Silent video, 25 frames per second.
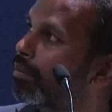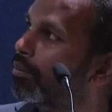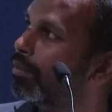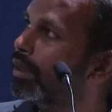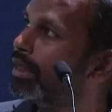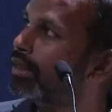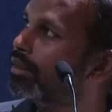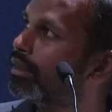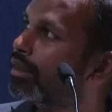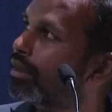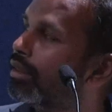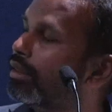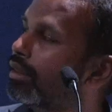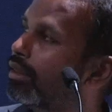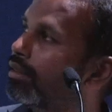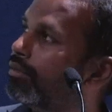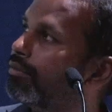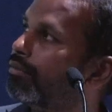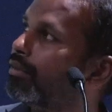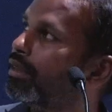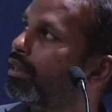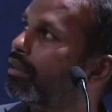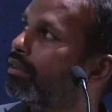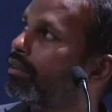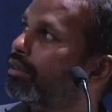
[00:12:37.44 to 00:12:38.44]
basically,
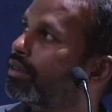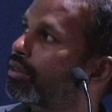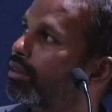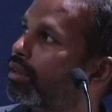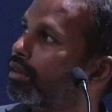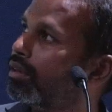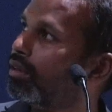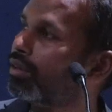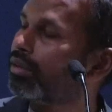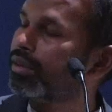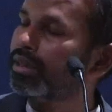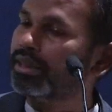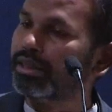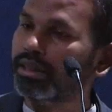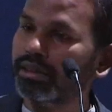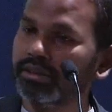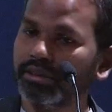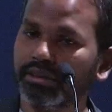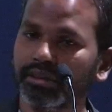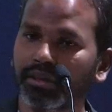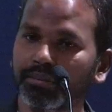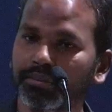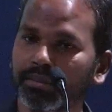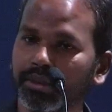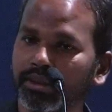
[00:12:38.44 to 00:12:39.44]
if you're looking at
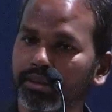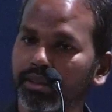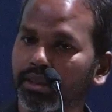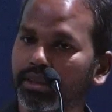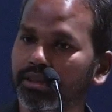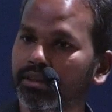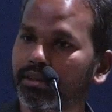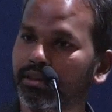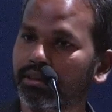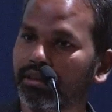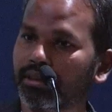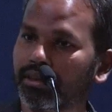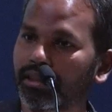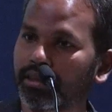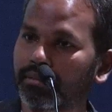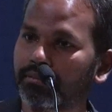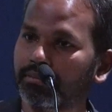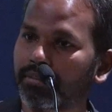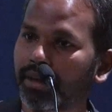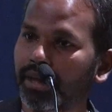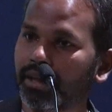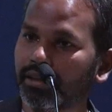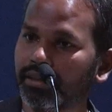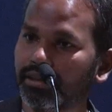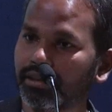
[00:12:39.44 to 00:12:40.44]
something that's
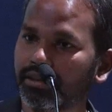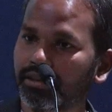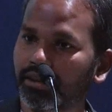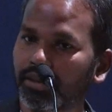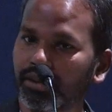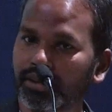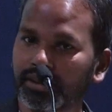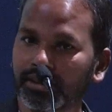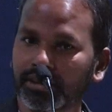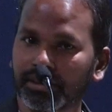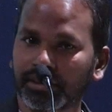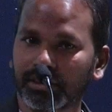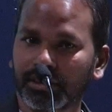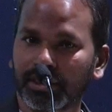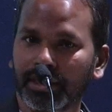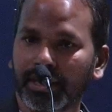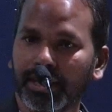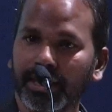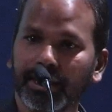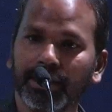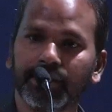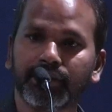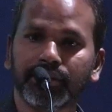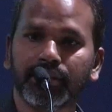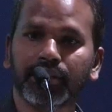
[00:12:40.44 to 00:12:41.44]
impacting not just
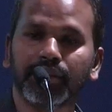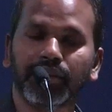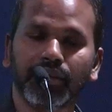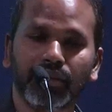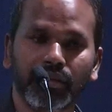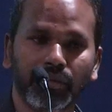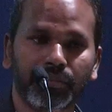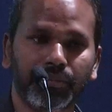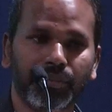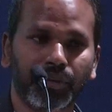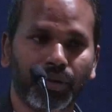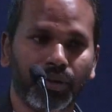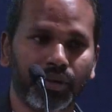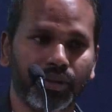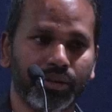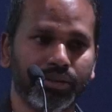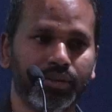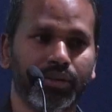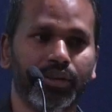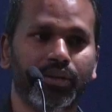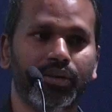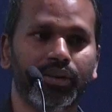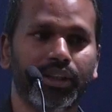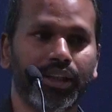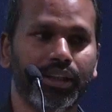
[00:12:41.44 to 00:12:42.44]
a singular product,
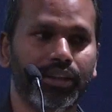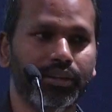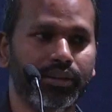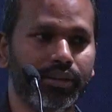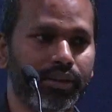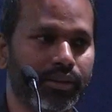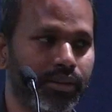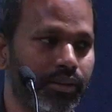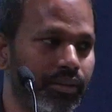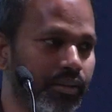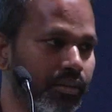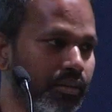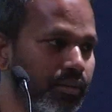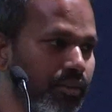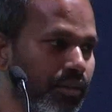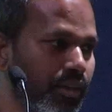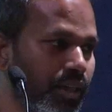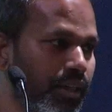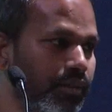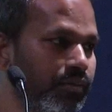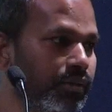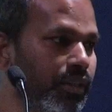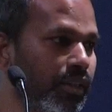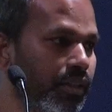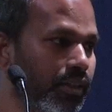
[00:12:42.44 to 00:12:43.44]
you're not getting the
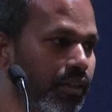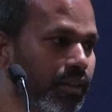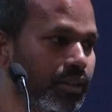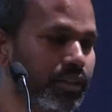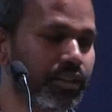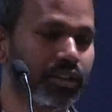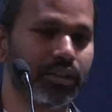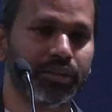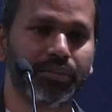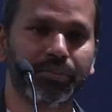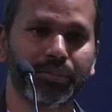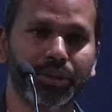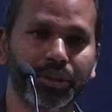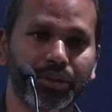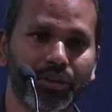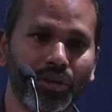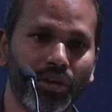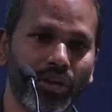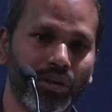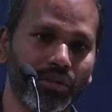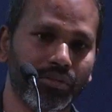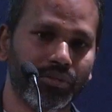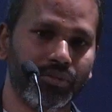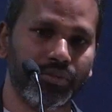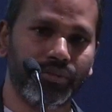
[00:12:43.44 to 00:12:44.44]
life cycle assessment
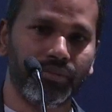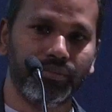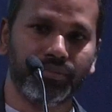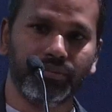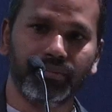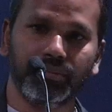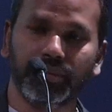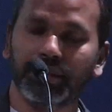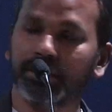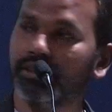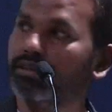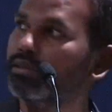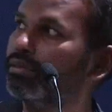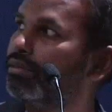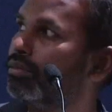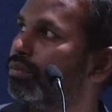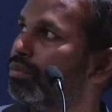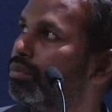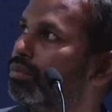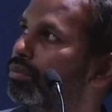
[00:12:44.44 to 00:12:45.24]
of this